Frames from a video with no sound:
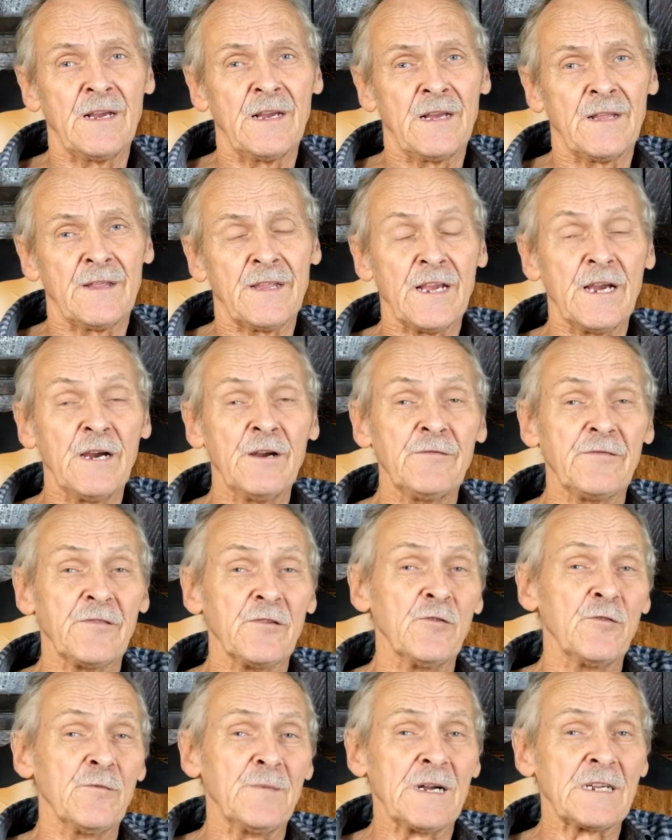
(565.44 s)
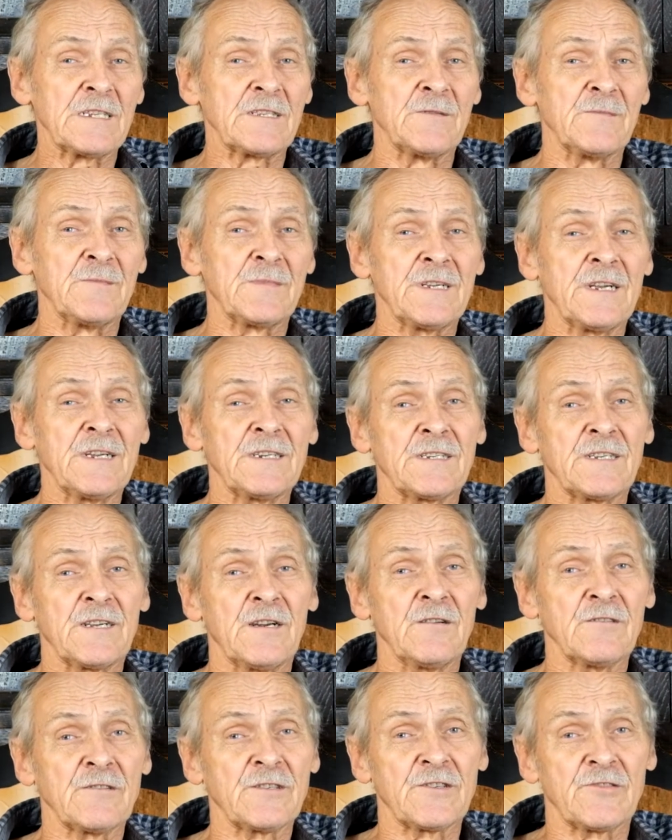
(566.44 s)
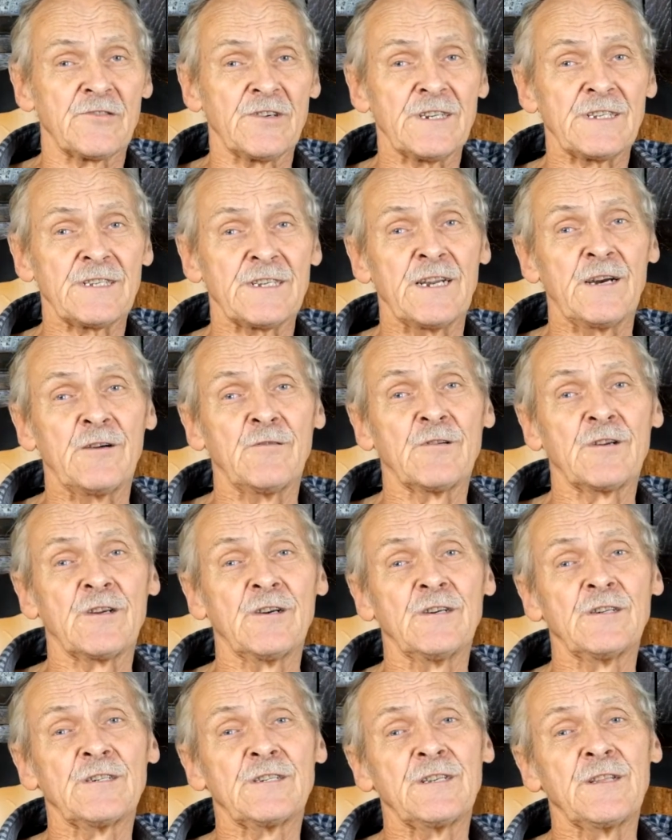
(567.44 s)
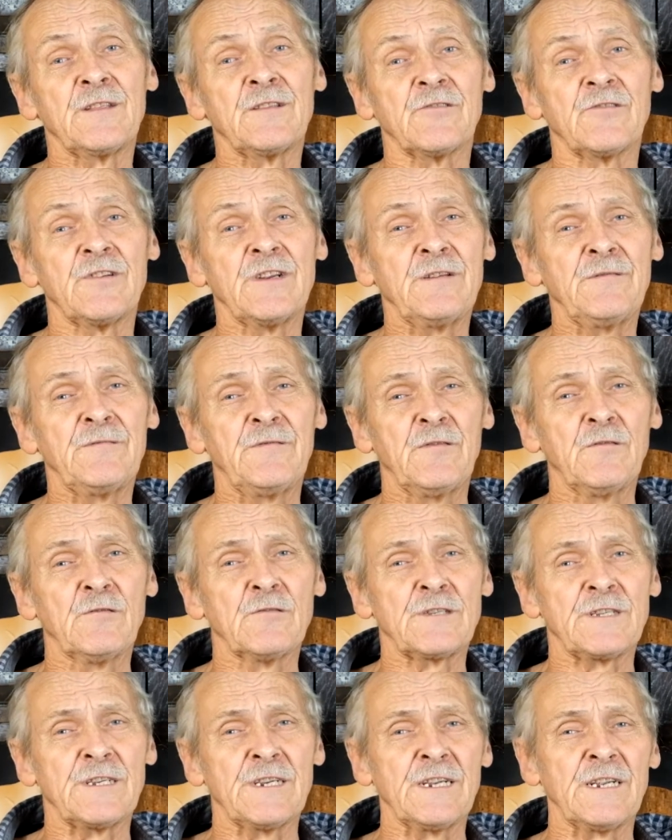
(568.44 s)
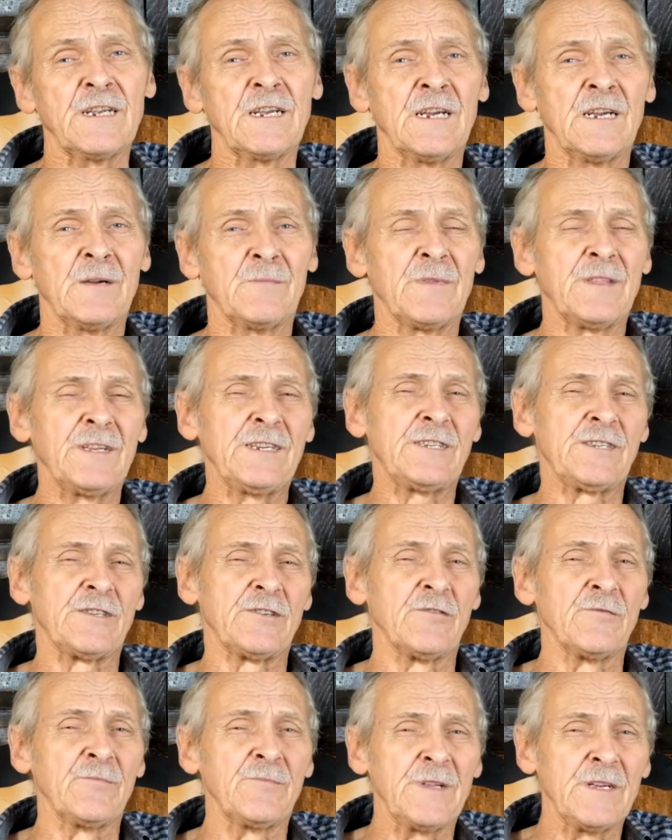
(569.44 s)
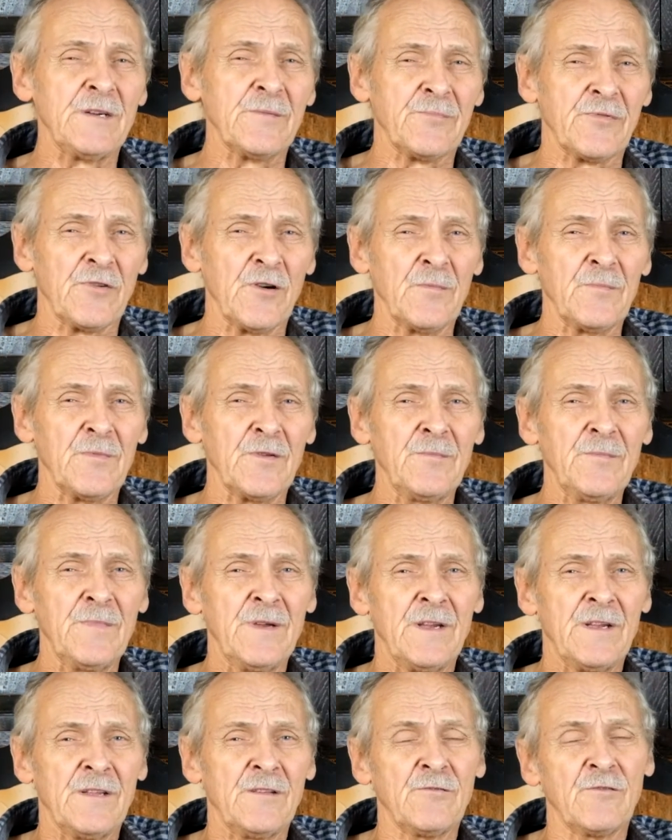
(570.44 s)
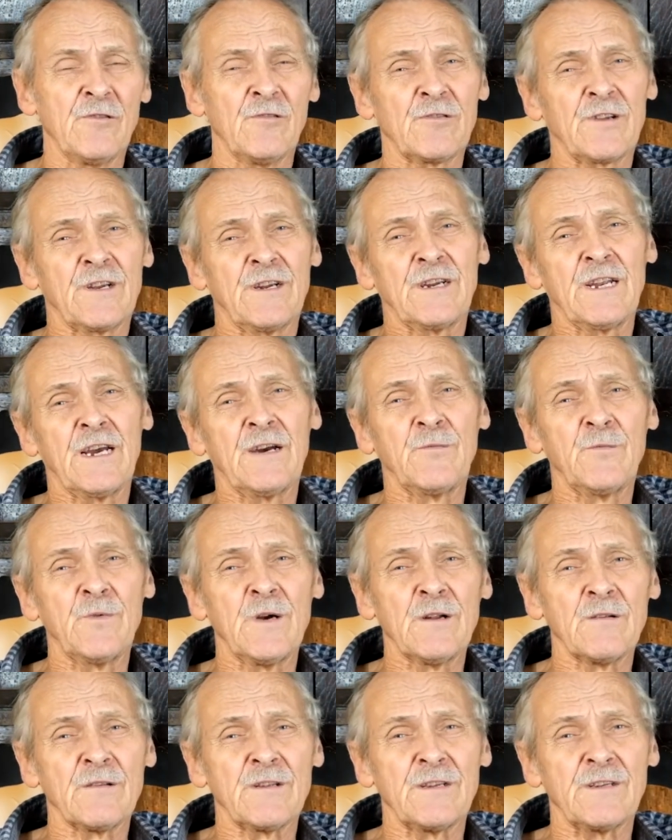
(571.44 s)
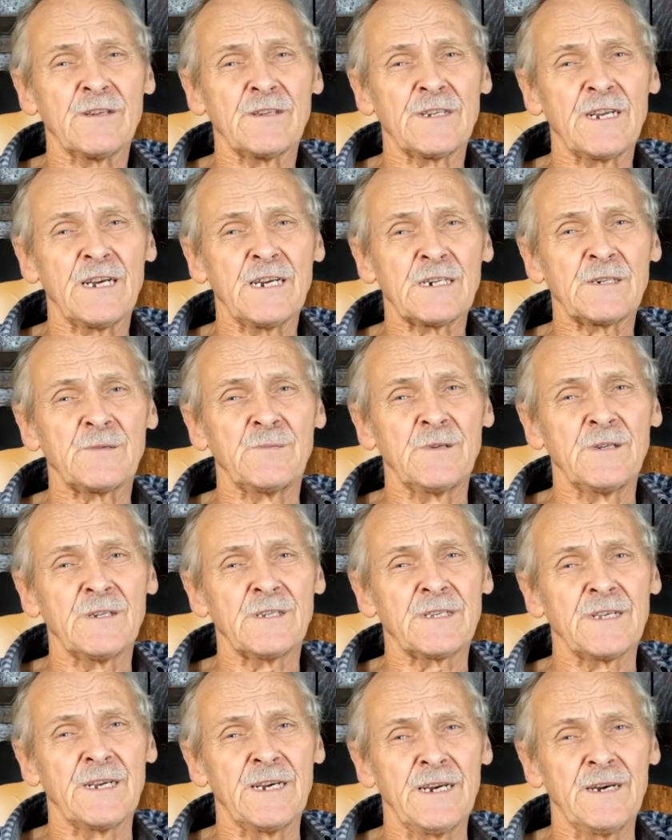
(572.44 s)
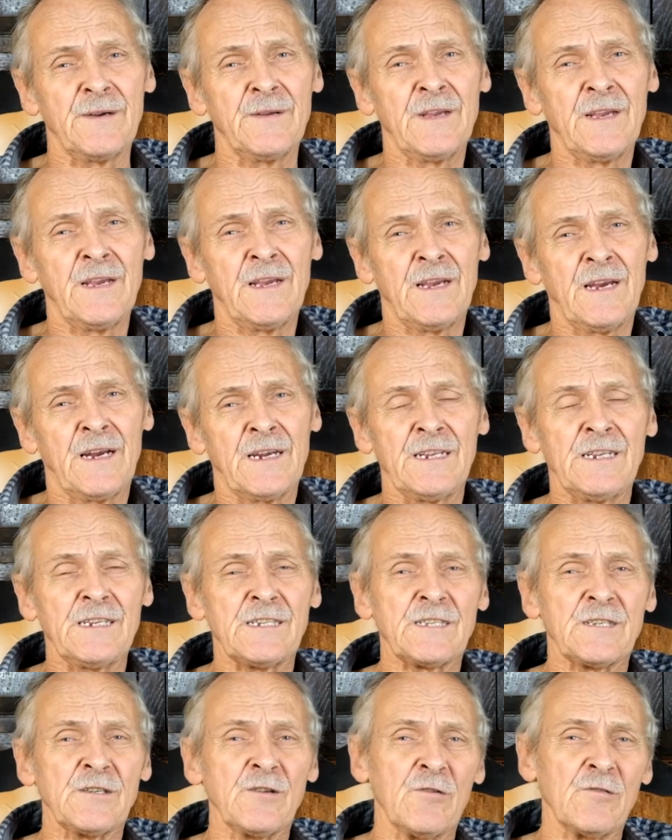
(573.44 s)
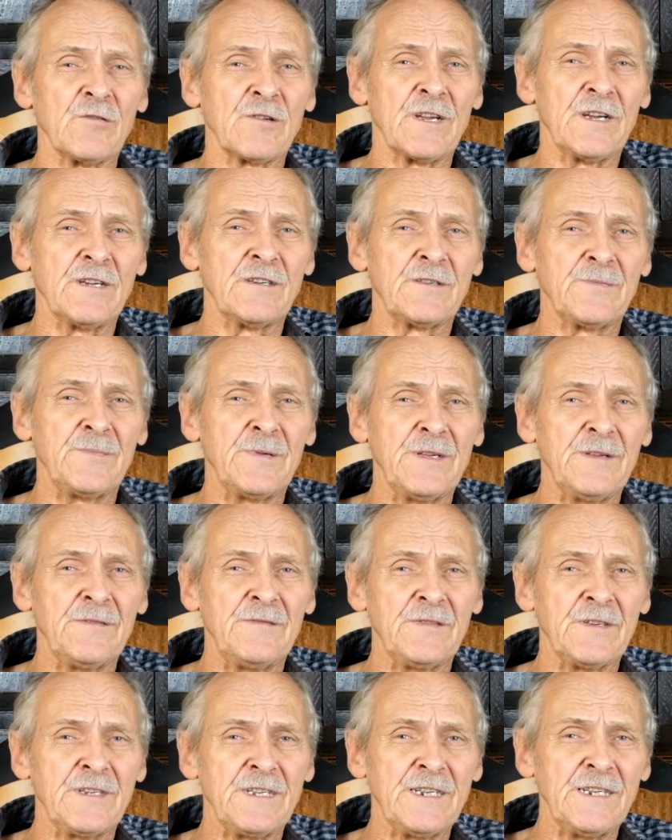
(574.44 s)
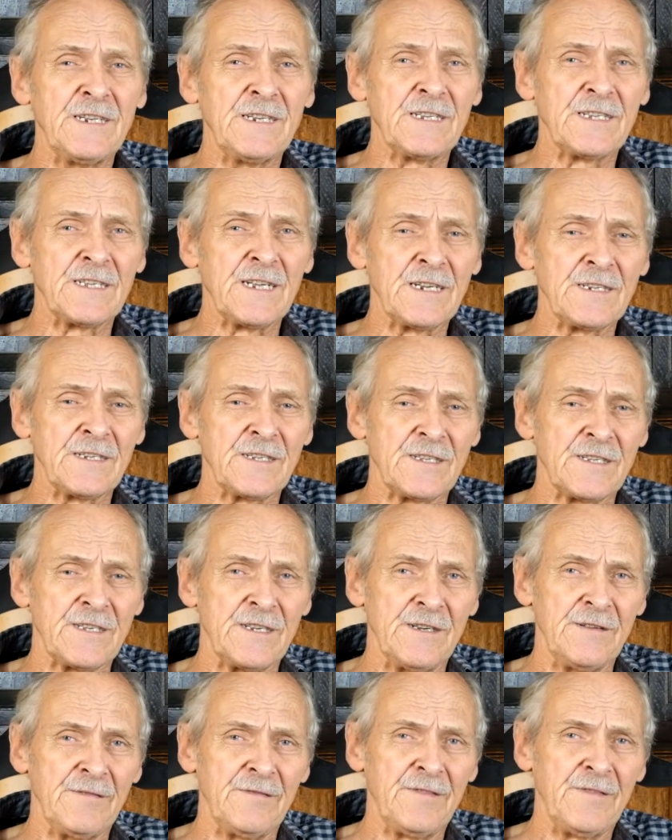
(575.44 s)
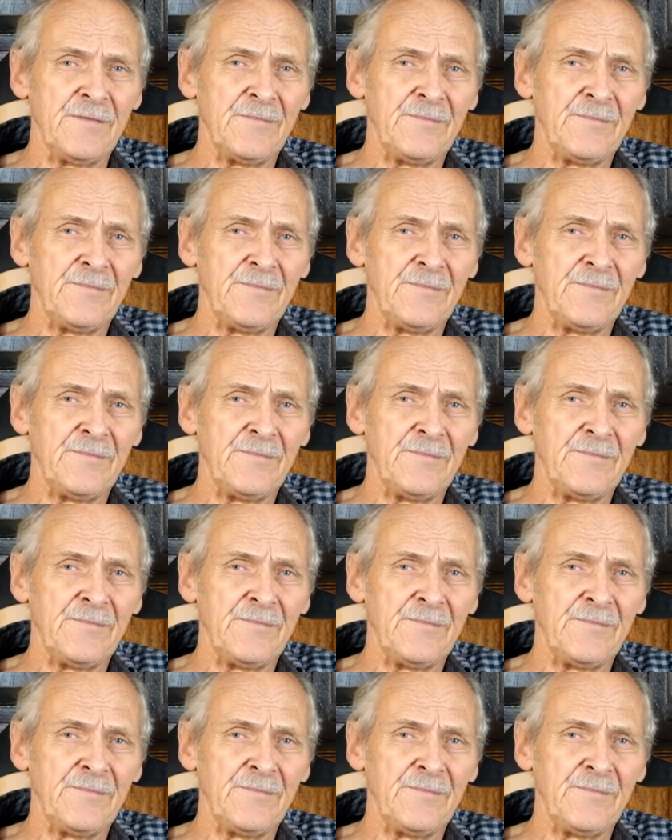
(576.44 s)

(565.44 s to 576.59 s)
The overall maximum tensile stress now occurs in the reinforcing, but this shouldn't be a problem. You're not going to have welded attachments there, and it's not going to be fatigue sensitive.